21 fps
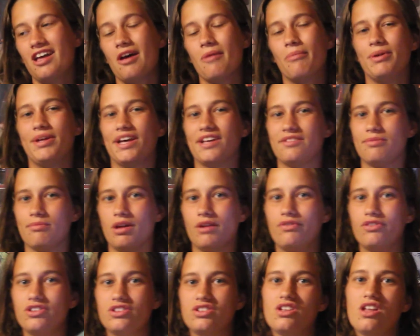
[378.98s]
But yes, my
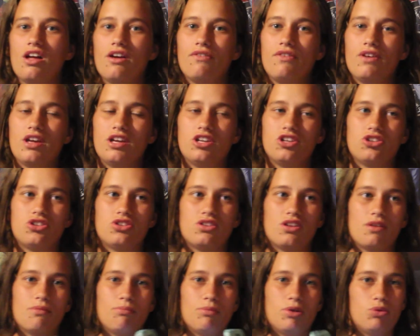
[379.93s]
first love is
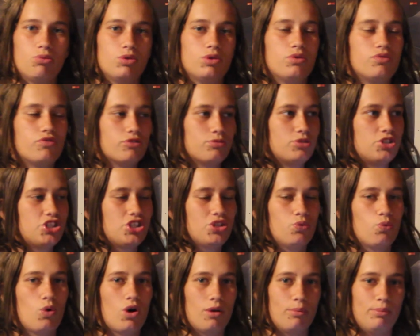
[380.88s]
Minwoo from
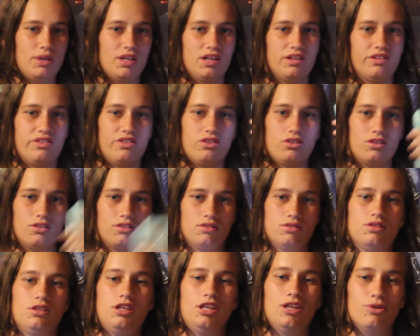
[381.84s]
Shinhwa because
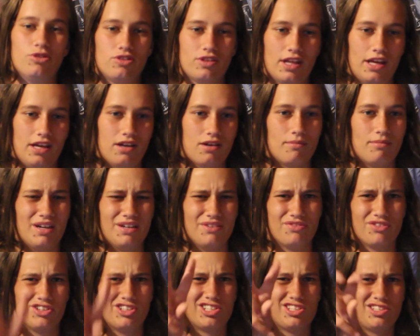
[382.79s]
he was like my
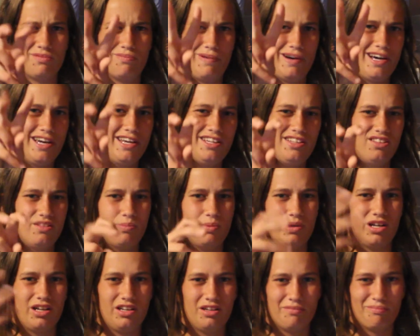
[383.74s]
first bias,
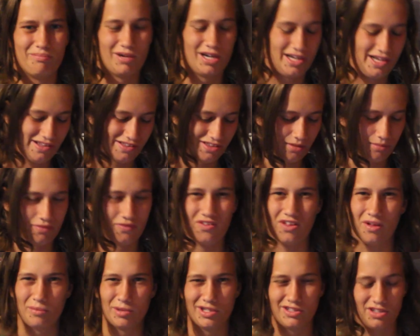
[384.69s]
but I didn't bias him.
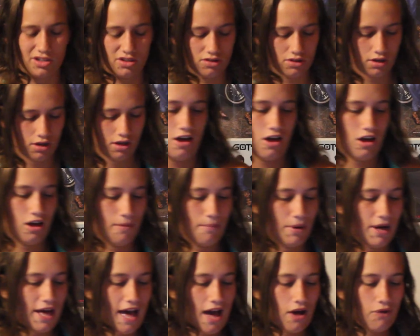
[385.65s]

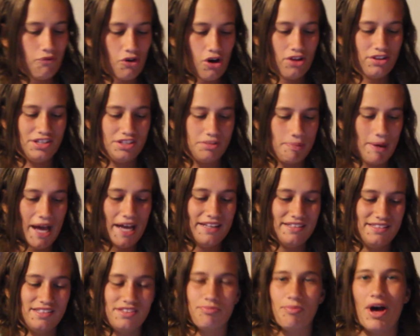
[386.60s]
But out of all these
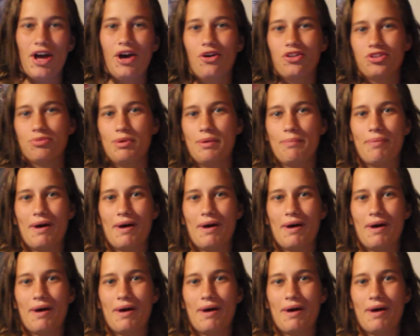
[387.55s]
biases, my ultimate